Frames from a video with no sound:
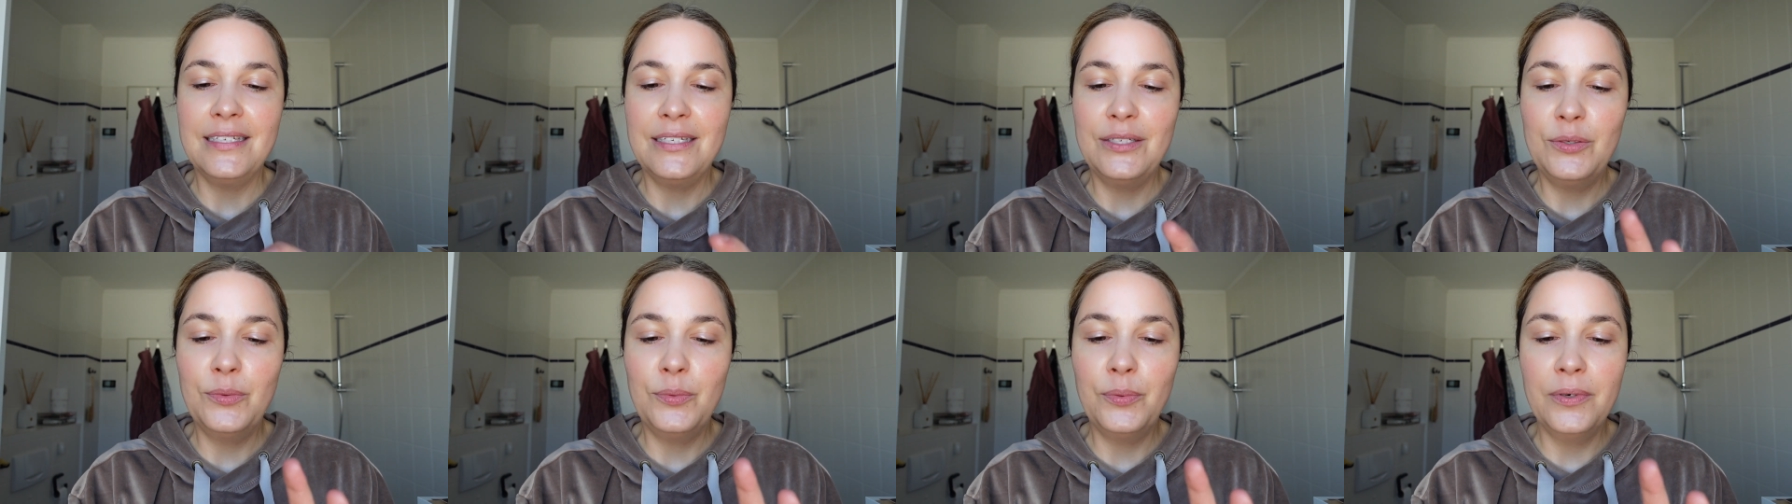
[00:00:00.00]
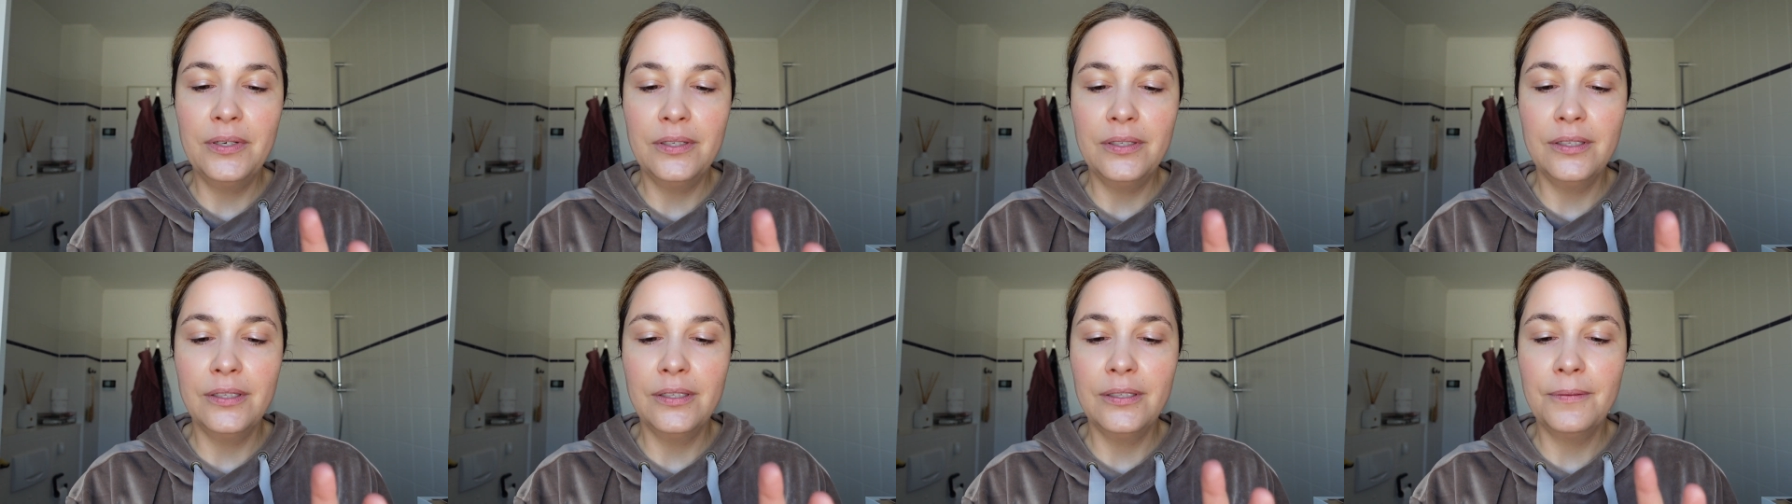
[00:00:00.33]
it
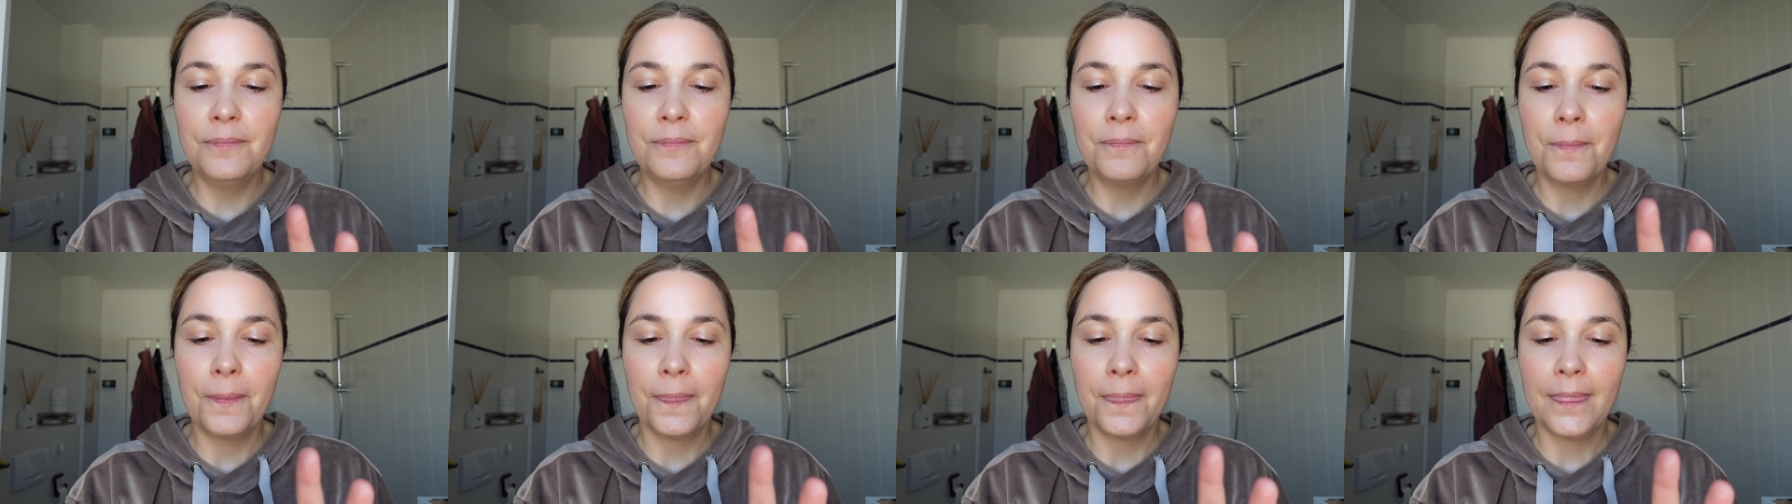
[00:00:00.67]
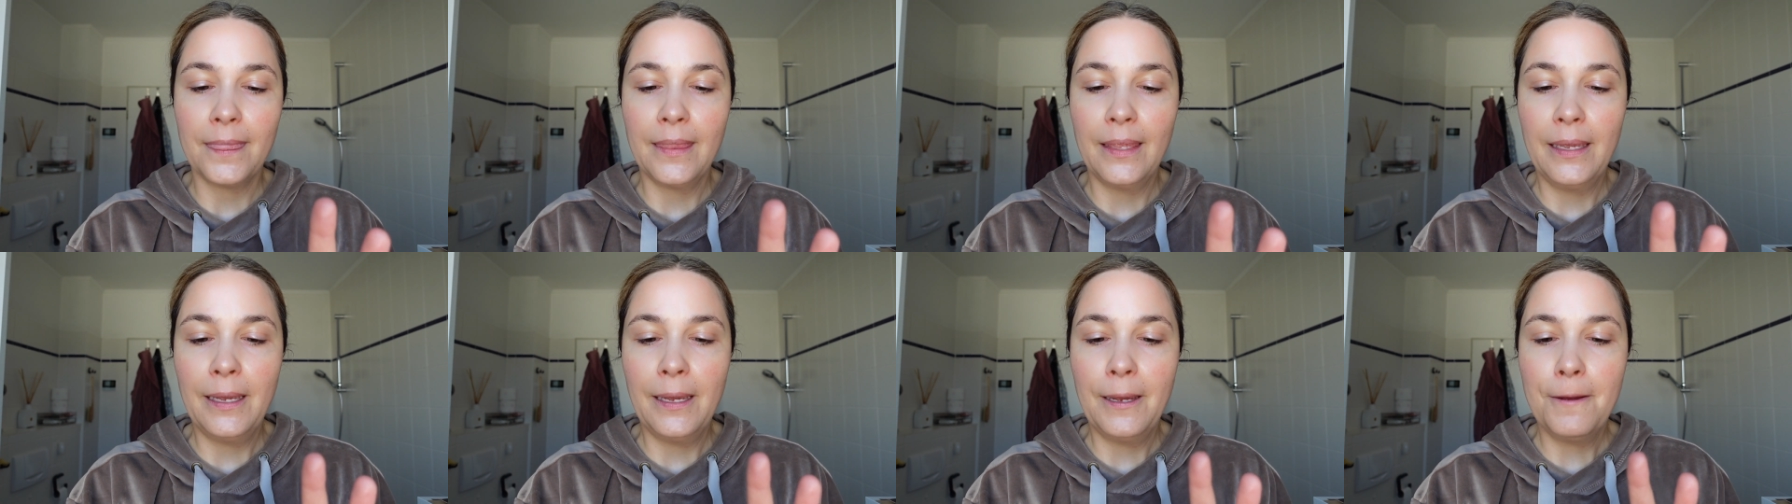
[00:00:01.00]
will
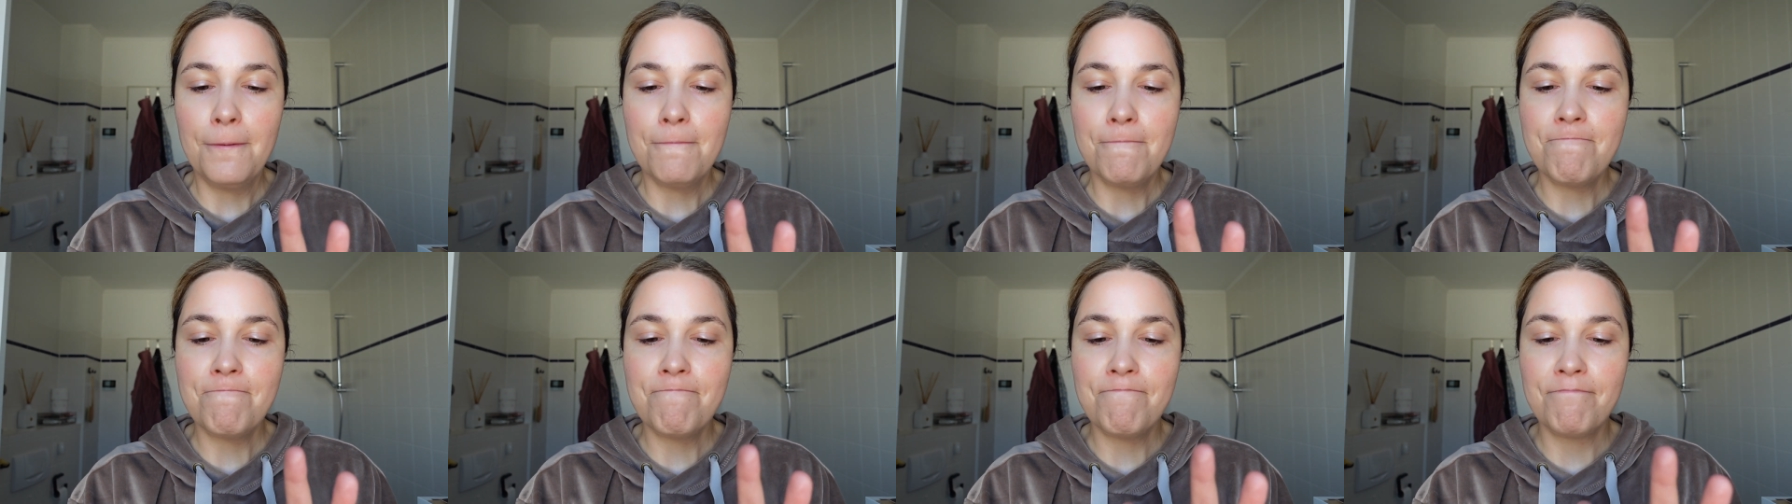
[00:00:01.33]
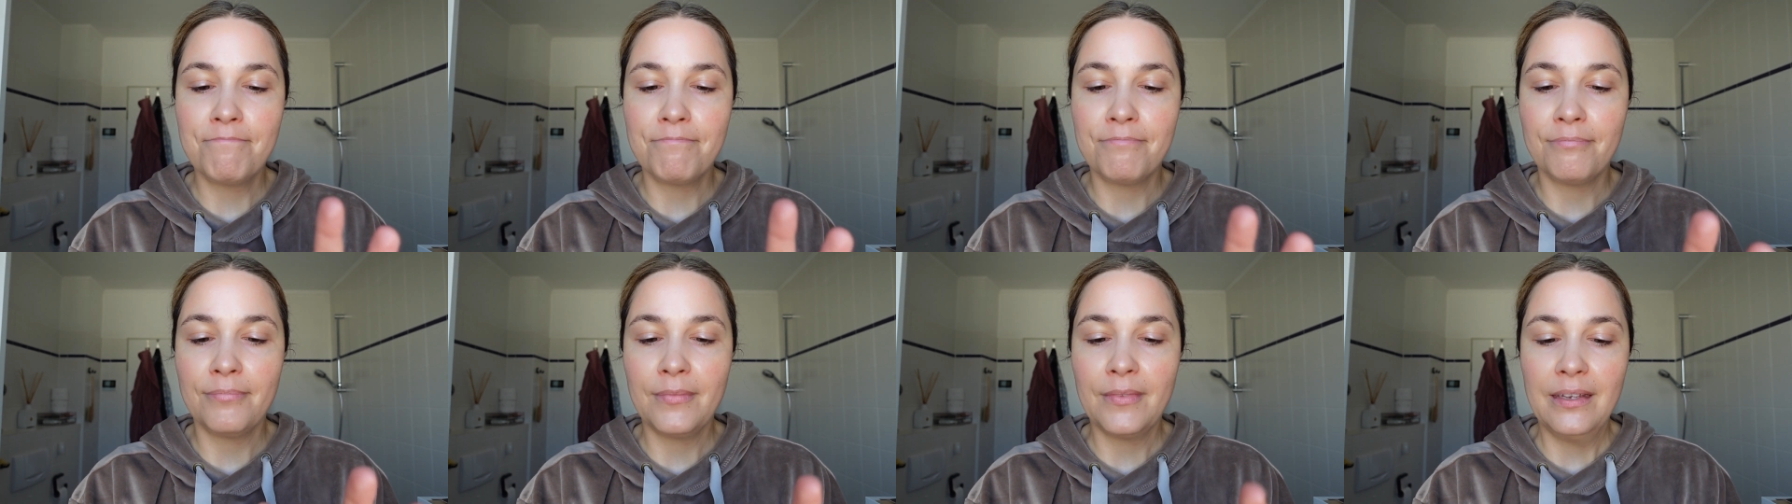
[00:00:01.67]

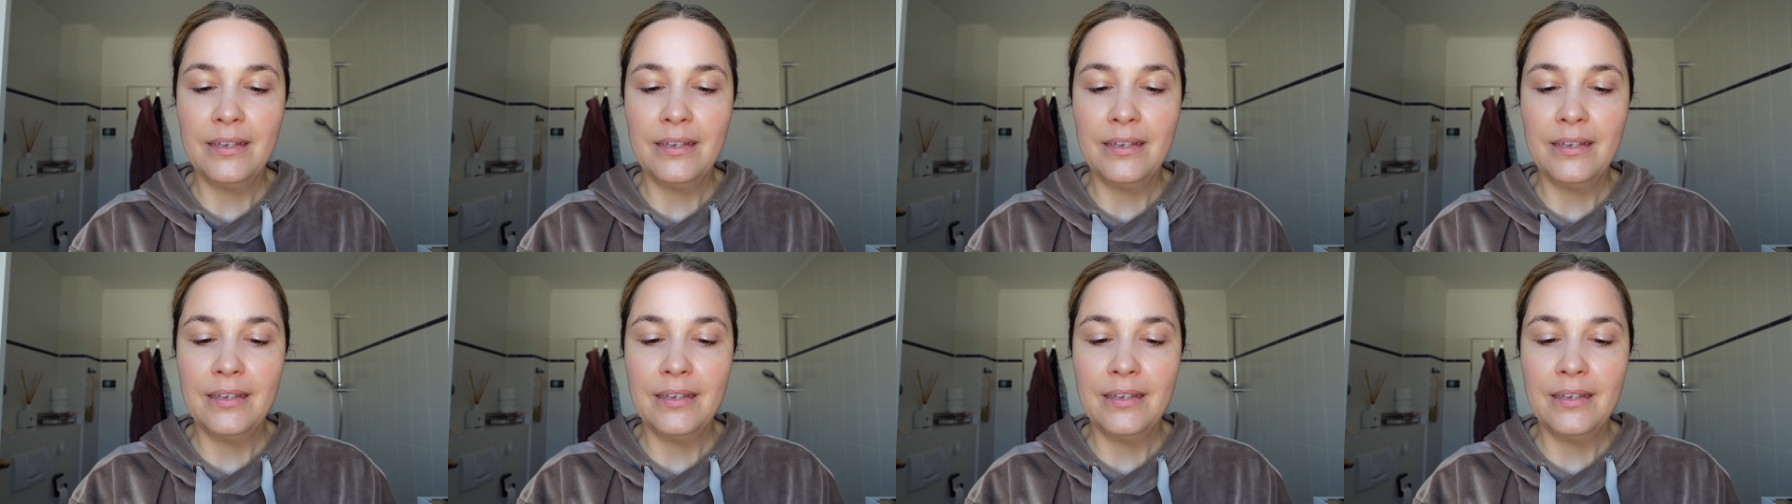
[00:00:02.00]
um,